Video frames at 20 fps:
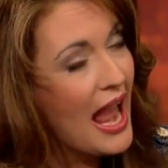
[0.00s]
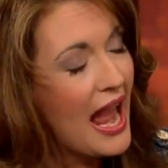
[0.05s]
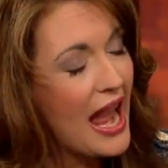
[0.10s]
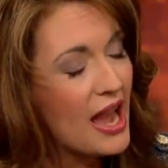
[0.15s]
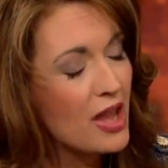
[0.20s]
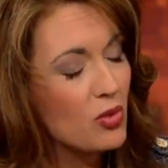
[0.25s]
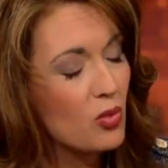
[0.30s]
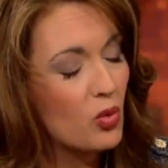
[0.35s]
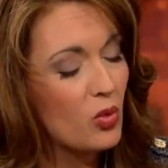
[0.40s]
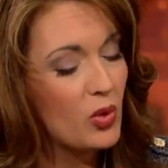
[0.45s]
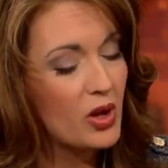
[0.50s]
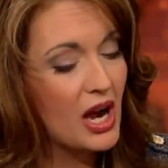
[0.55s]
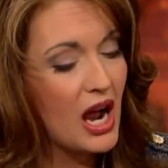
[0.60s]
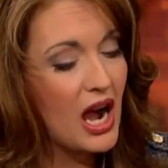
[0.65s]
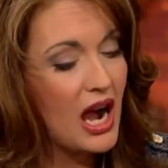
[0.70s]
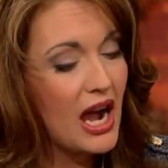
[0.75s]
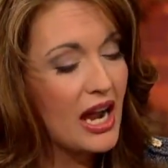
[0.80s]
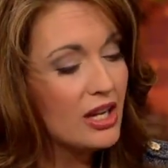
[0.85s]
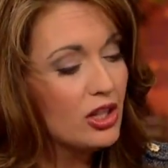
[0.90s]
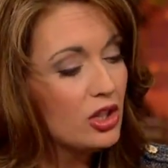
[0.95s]
And when
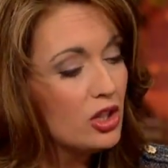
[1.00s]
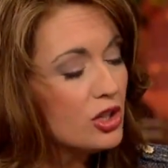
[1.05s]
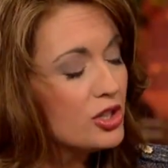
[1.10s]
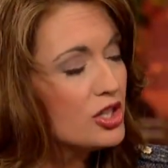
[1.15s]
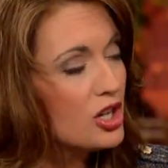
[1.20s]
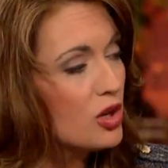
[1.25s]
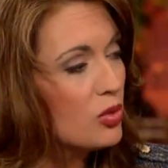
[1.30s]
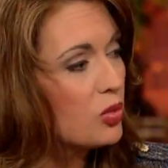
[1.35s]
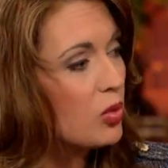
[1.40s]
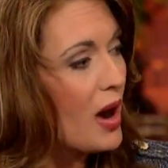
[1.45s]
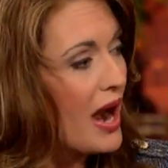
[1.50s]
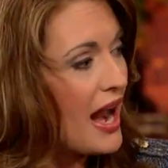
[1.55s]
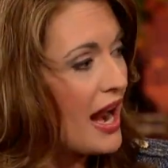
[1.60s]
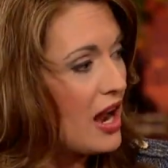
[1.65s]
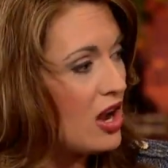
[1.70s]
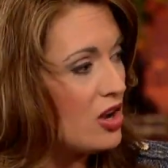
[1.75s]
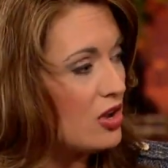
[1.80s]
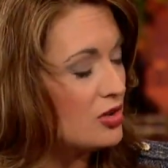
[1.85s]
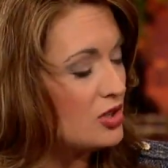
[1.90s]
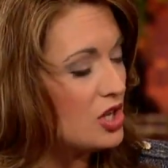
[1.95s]
I looked
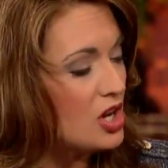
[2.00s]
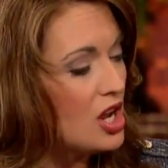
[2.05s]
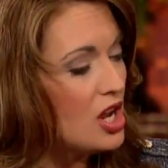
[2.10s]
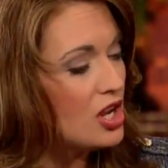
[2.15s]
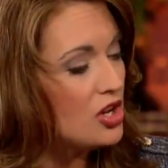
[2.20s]
around,